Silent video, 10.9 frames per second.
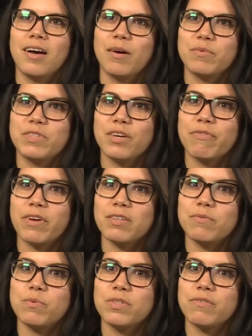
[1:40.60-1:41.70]
The event
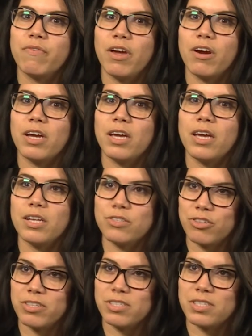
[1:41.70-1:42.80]
was very
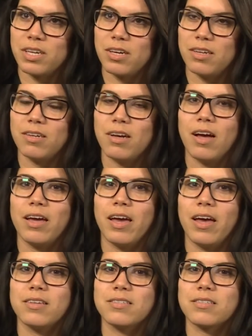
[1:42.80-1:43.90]
interesting. I
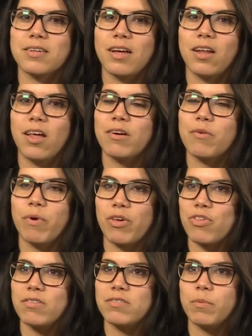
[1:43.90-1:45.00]
asked a lot of
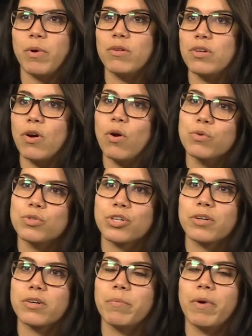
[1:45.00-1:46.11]
questions about the
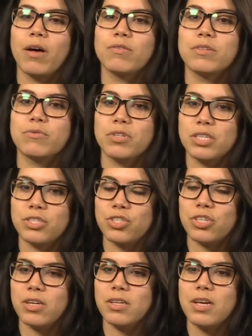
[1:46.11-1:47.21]
culture, about the
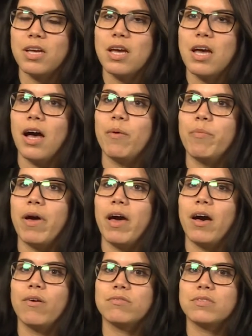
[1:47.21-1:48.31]
religion,
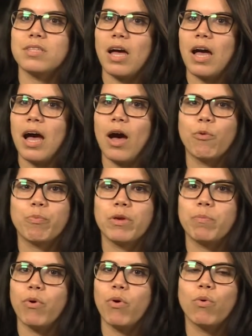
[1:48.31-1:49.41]
about how
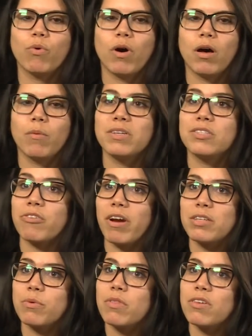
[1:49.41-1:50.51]
people
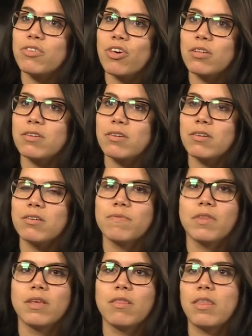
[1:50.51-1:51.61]
interact with each other,
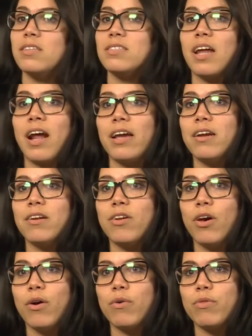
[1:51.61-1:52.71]
things that I didn't
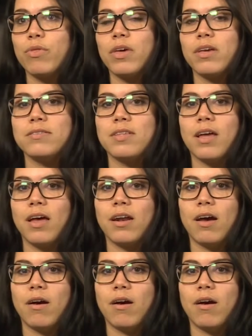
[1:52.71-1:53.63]
know, things that